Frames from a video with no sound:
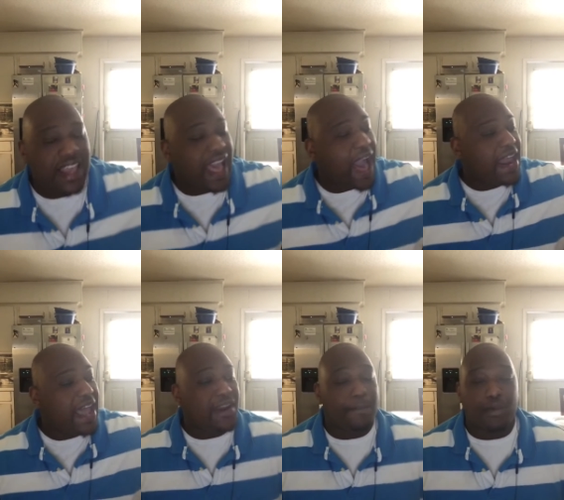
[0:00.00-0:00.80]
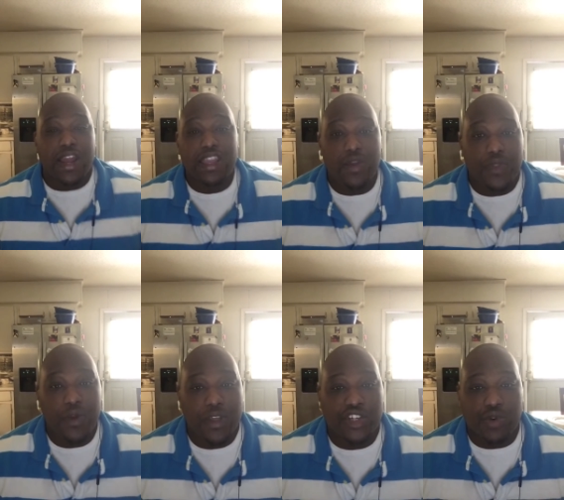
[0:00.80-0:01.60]
God had to bring you
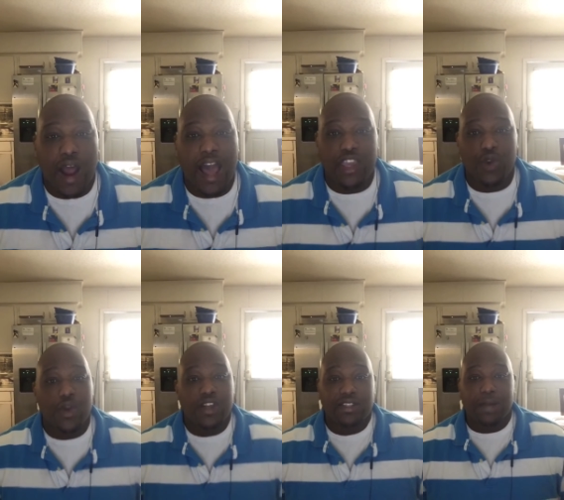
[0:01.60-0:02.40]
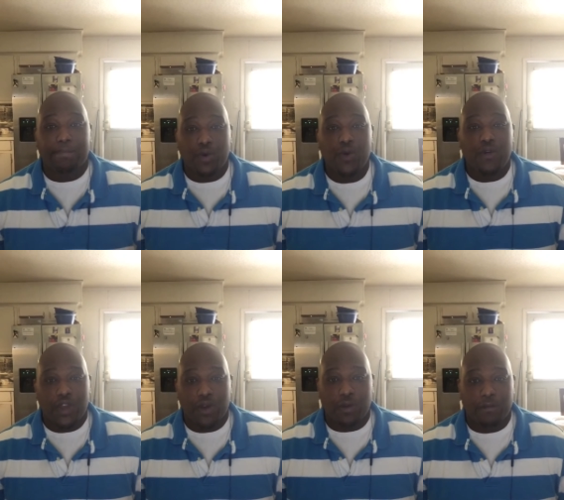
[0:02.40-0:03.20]
through to try you, to prove
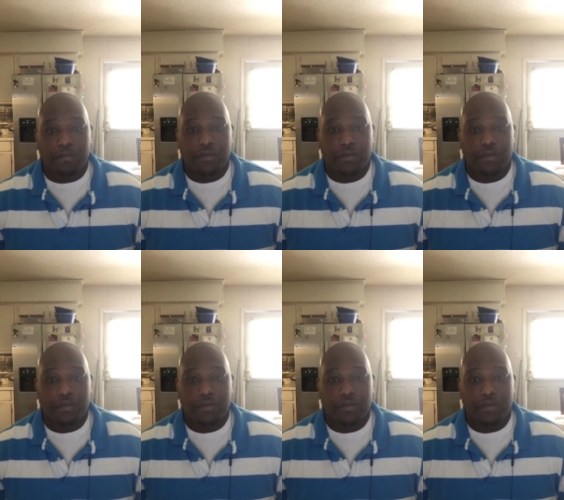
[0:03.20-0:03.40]
you.